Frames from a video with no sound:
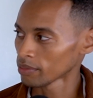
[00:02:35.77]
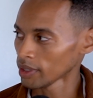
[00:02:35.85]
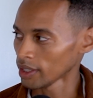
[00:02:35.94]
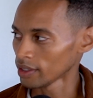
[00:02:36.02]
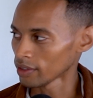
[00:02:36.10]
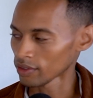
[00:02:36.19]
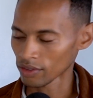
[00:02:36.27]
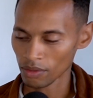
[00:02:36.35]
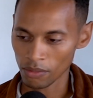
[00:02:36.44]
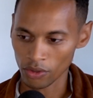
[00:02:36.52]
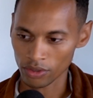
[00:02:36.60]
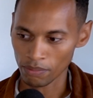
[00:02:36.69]
And this is the
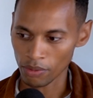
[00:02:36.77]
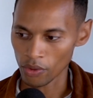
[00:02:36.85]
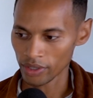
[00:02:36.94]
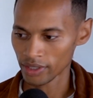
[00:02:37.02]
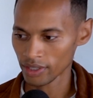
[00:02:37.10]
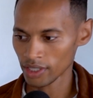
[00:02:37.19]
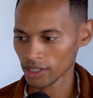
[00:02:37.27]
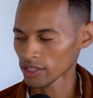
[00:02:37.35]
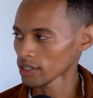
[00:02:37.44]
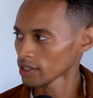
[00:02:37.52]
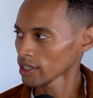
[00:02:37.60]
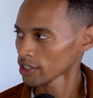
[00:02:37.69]
most important
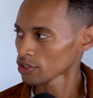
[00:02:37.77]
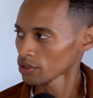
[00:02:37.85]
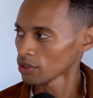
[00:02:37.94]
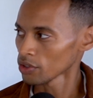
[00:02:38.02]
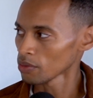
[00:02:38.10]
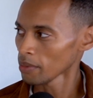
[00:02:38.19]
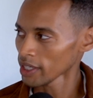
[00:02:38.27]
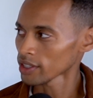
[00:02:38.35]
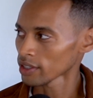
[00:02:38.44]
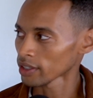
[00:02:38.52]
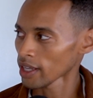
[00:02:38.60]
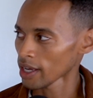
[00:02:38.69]
decision that, you make in
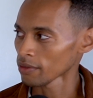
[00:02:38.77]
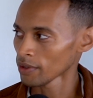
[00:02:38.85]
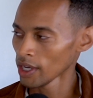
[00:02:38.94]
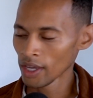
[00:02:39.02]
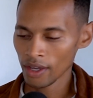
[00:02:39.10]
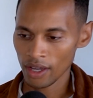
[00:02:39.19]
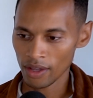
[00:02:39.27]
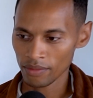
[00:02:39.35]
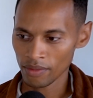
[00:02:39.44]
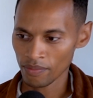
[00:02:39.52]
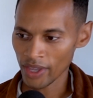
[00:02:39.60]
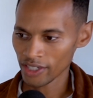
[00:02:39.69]
your life.
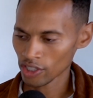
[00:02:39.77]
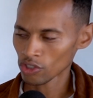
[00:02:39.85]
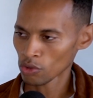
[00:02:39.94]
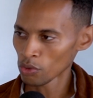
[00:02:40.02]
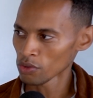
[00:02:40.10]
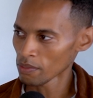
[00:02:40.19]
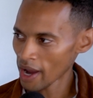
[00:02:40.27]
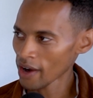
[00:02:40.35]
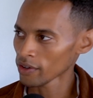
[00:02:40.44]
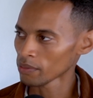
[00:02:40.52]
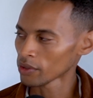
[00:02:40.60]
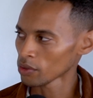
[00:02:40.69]
Not just who you
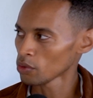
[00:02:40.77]
marry, but